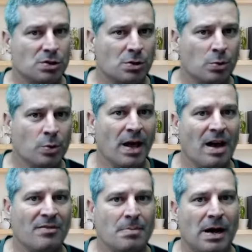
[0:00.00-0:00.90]
So we
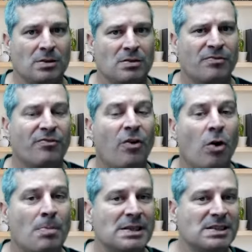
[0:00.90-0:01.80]
have about
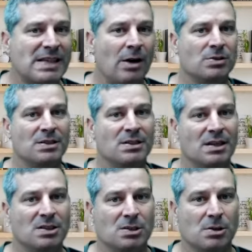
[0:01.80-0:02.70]
4 months out
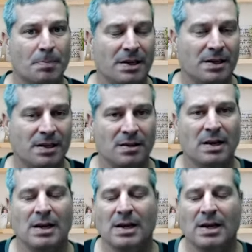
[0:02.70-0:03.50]
until it's completed.